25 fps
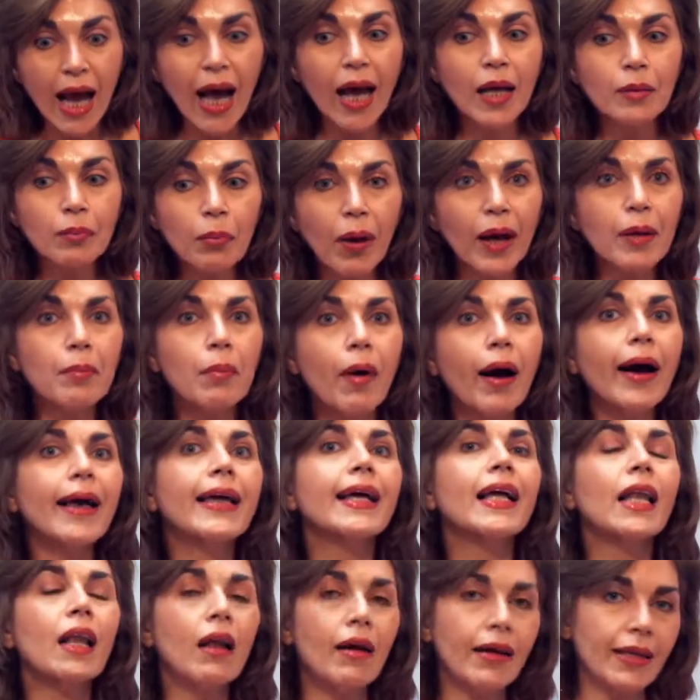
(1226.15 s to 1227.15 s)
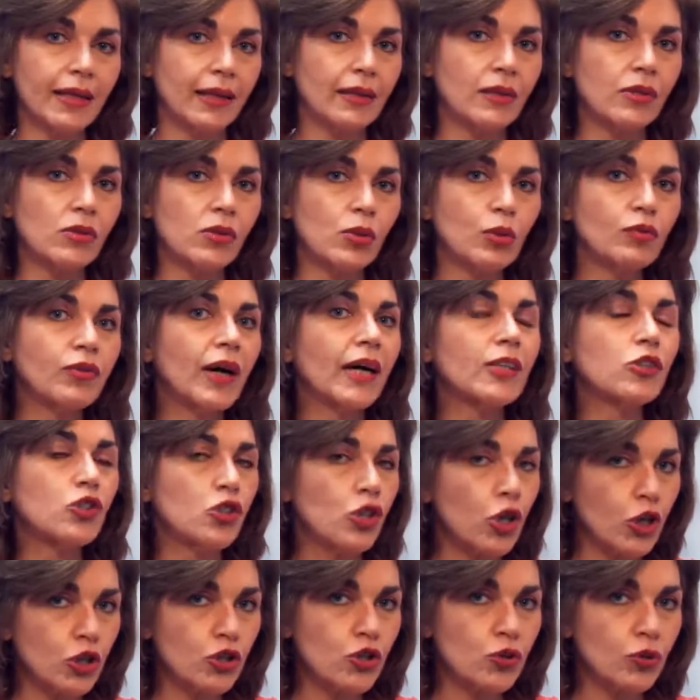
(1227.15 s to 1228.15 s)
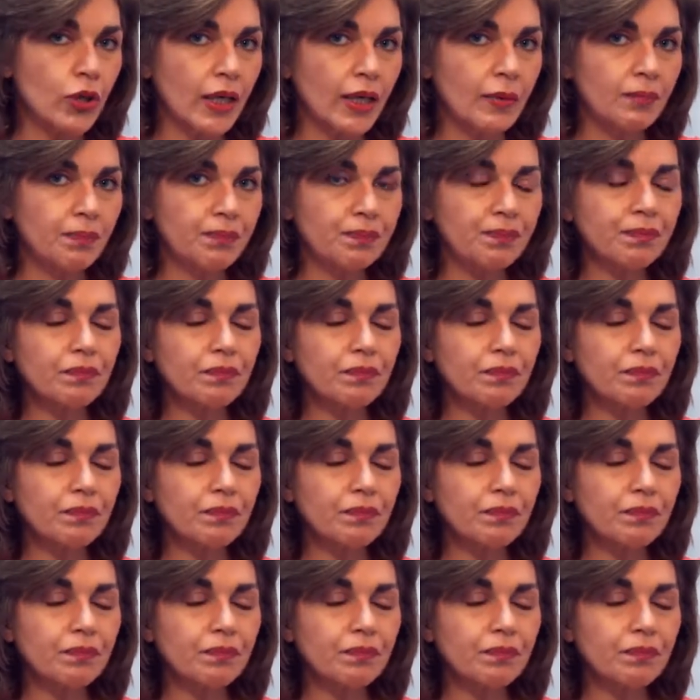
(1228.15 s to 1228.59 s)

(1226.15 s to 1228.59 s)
and by my clients who've had surgery.